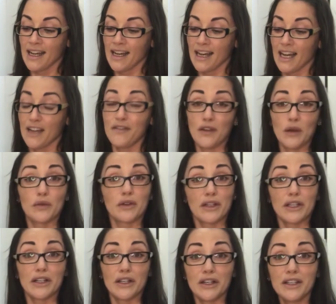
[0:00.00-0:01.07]
I feel
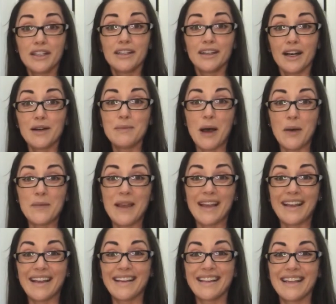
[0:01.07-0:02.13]
really good about
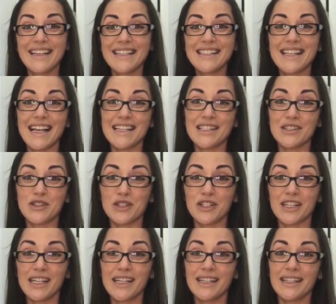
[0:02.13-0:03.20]
making this as a
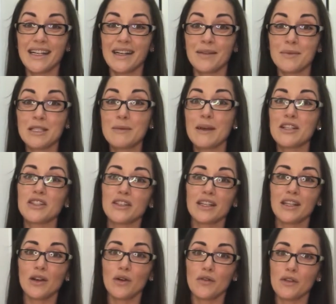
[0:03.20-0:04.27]
treat,
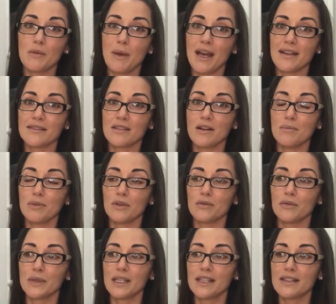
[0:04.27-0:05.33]
especially over the past couple of
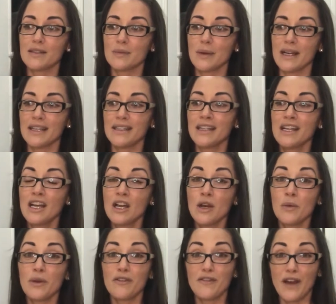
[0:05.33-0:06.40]
weeks when
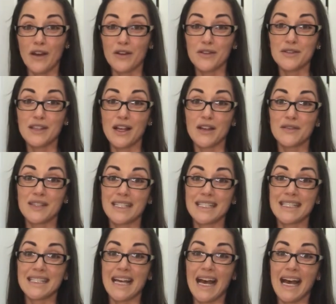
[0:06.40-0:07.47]
we found ourselves
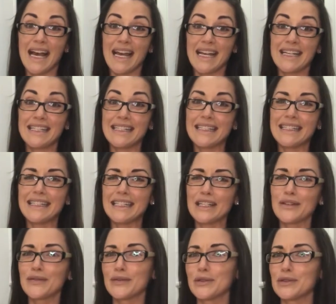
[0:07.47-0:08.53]
inside eating
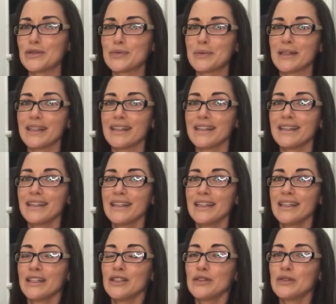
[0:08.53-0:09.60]
foods we
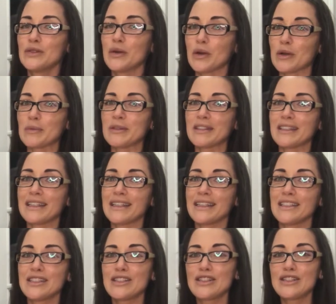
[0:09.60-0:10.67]

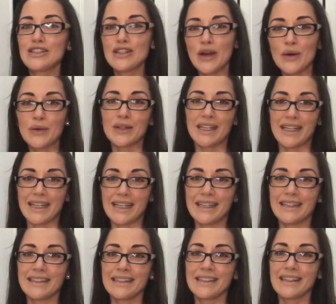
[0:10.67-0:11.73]
normally don't
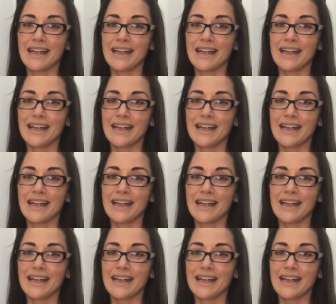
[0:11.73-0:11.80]
eat.